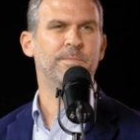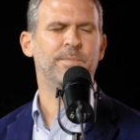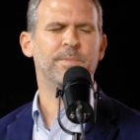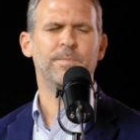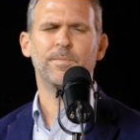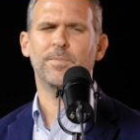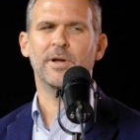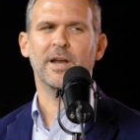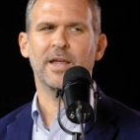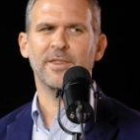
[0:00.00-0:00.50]

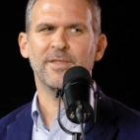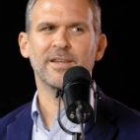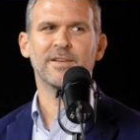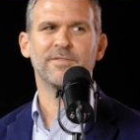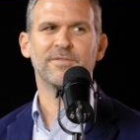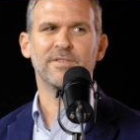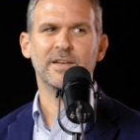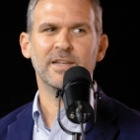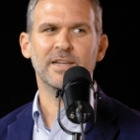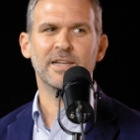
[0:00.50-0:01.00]
but I think
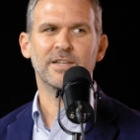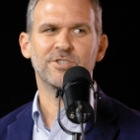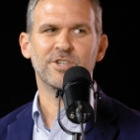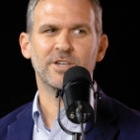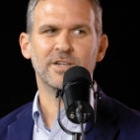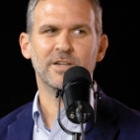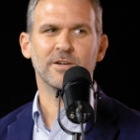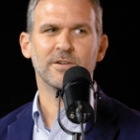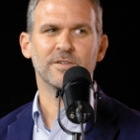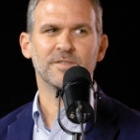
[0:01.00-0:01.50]
if any
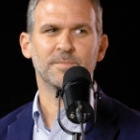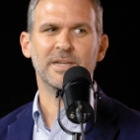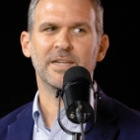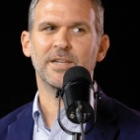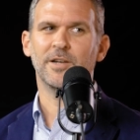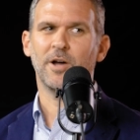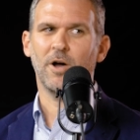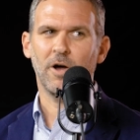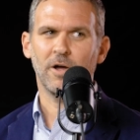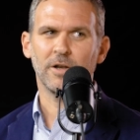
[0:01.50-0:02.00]
engineer is
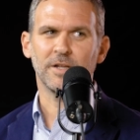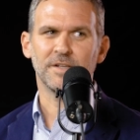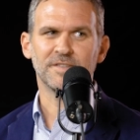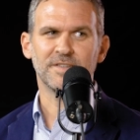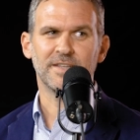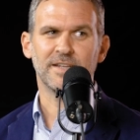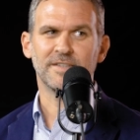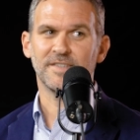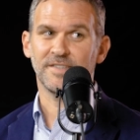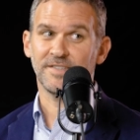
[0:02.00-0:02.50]
being honest,
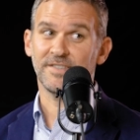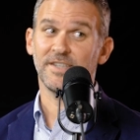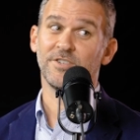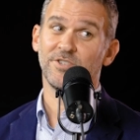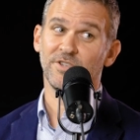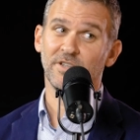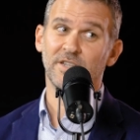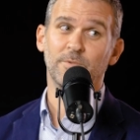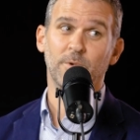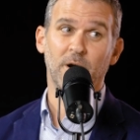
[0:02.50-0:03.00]
that's
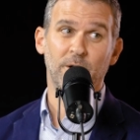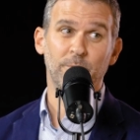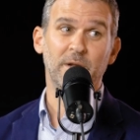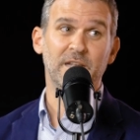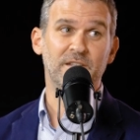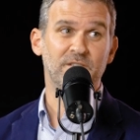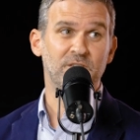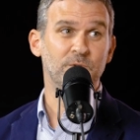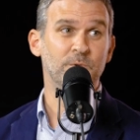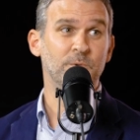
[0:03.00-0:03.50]
essentially what we
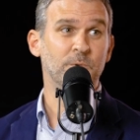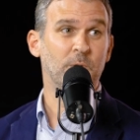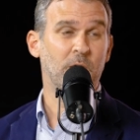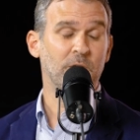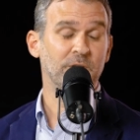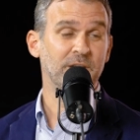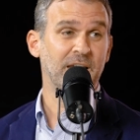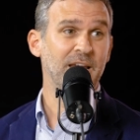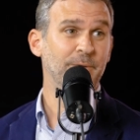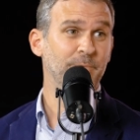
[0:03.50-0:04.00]
do all
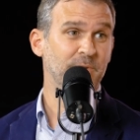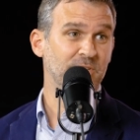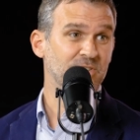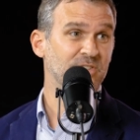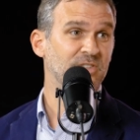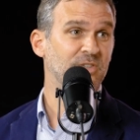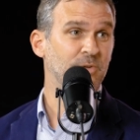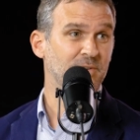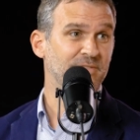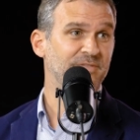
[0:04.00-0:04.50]
day. We
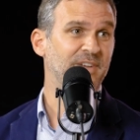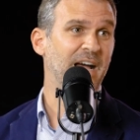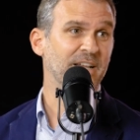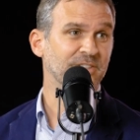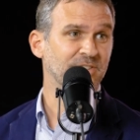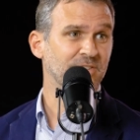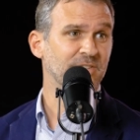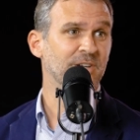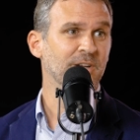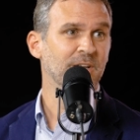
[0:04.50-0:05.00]
just do it
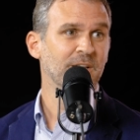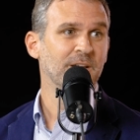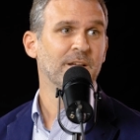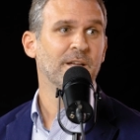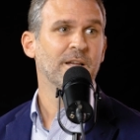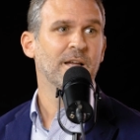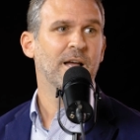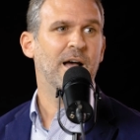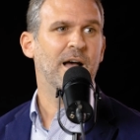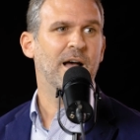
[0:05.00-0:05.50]
faster.
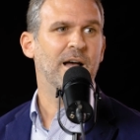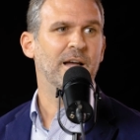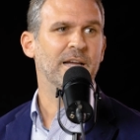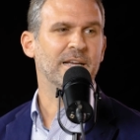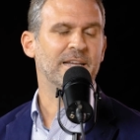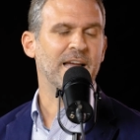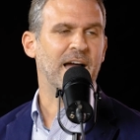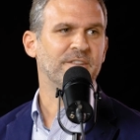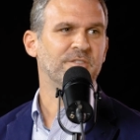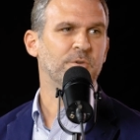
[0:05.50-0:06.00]
It
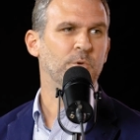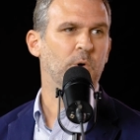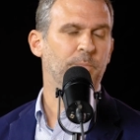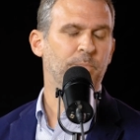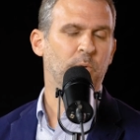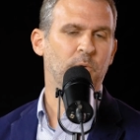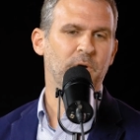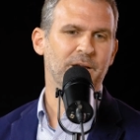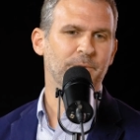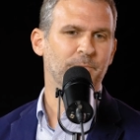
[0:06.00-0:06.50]
got to a
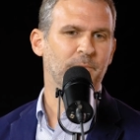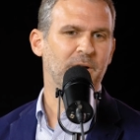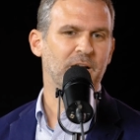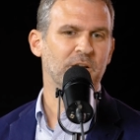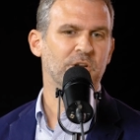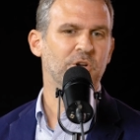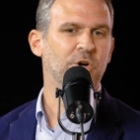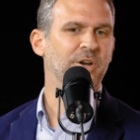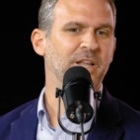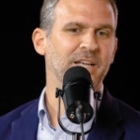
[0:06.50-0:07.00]
point where
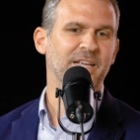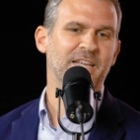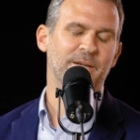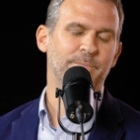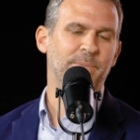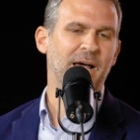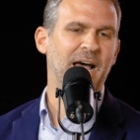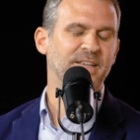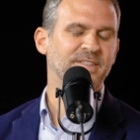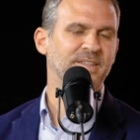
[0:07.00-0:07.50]
it couldn't get
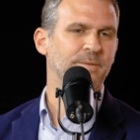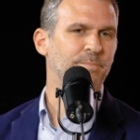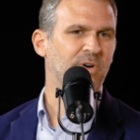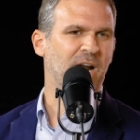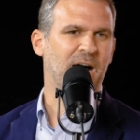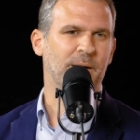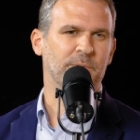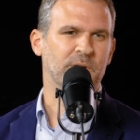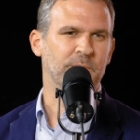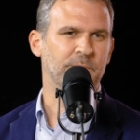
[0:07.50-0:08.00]
past a
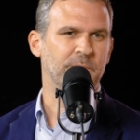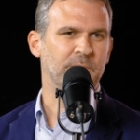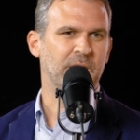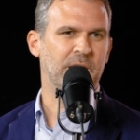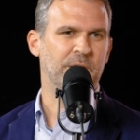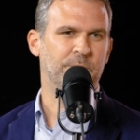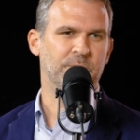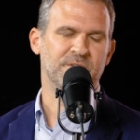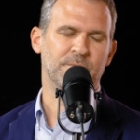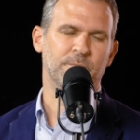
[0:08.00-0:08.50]
problem,
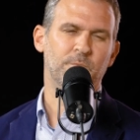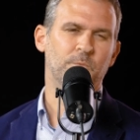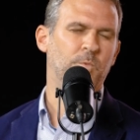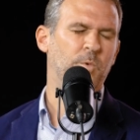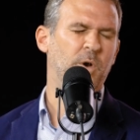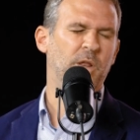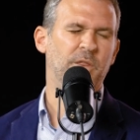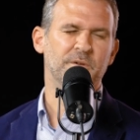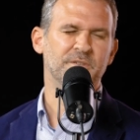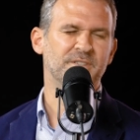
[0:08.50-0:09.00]
and it was
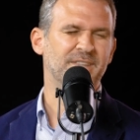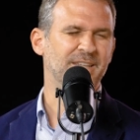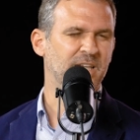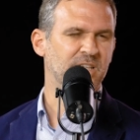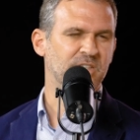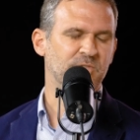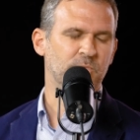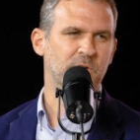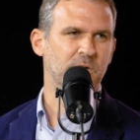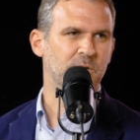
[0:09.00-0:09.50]
one of those
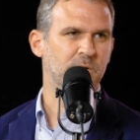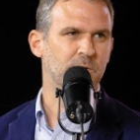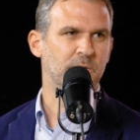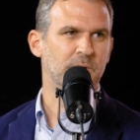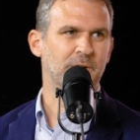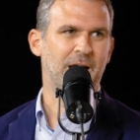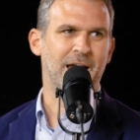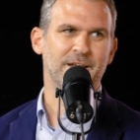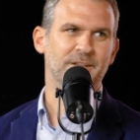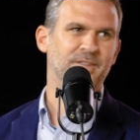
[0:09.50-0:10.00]
things where
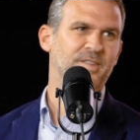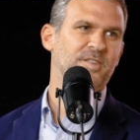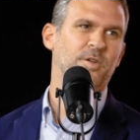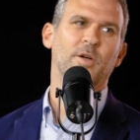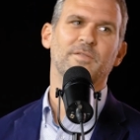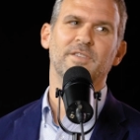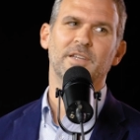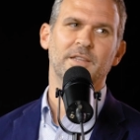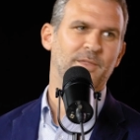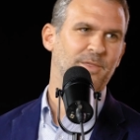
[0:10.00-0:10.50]
I could
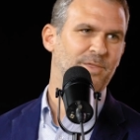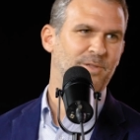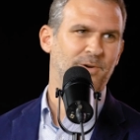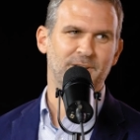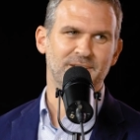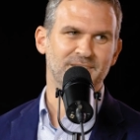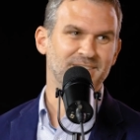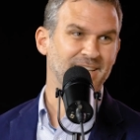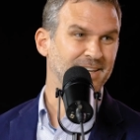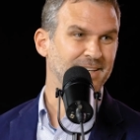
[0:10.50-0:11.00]
solve it in
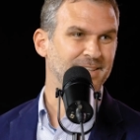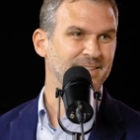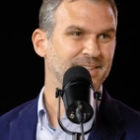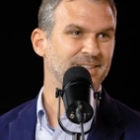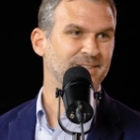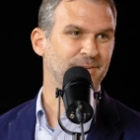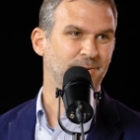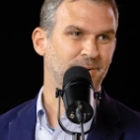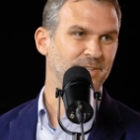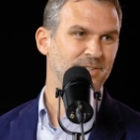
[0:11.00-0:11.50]
30 seconds.
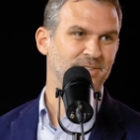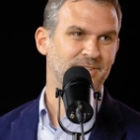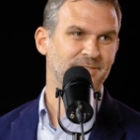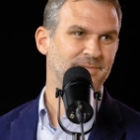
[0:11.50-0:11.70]
So I just